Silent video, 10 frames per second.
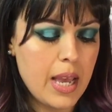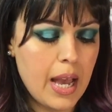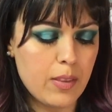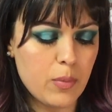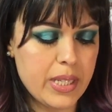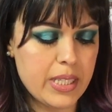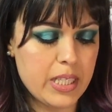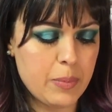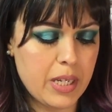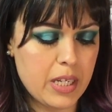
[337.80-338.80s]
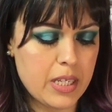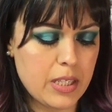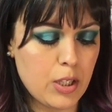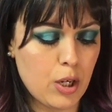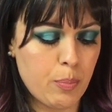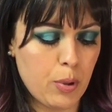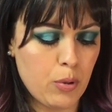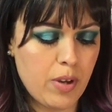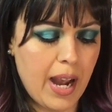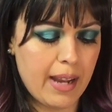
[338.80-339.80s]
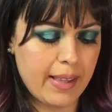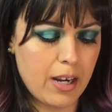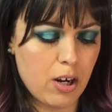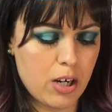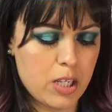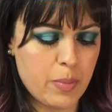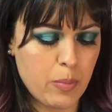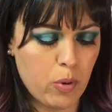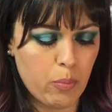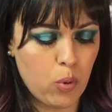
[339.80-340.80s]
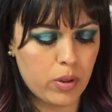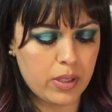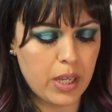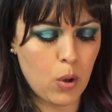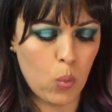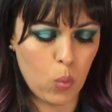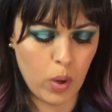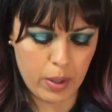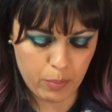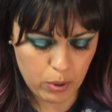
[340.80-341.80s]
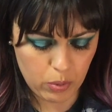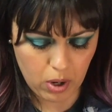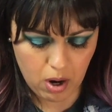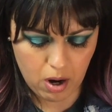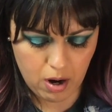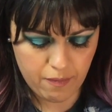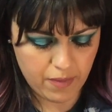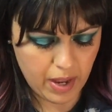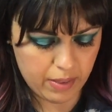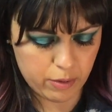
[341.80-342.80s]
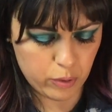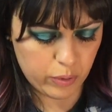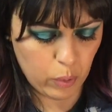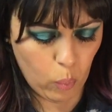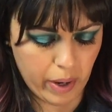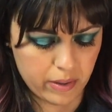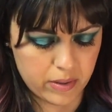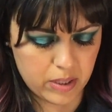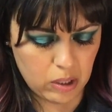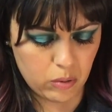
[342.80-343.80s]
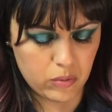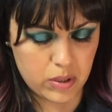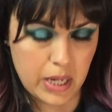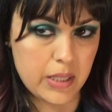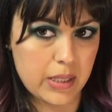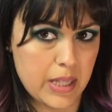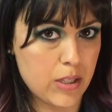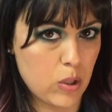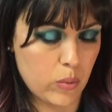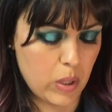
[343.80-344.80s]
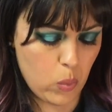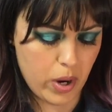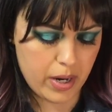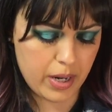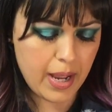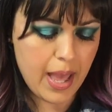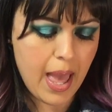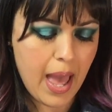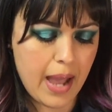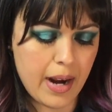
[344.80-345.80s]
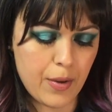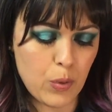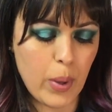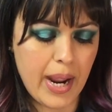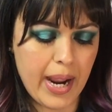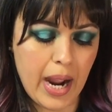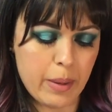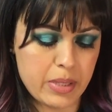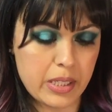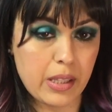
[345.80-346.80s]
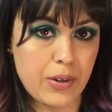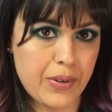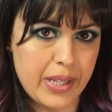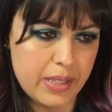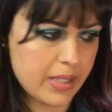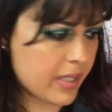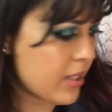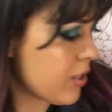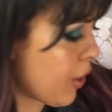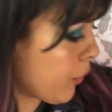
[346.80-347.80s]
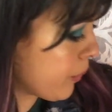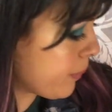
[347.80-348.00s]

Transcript: and the reason is because they're both highlighters, but more importantly, one broke off and there's only one. So technically it's only one. And either way, I am decluttering this. So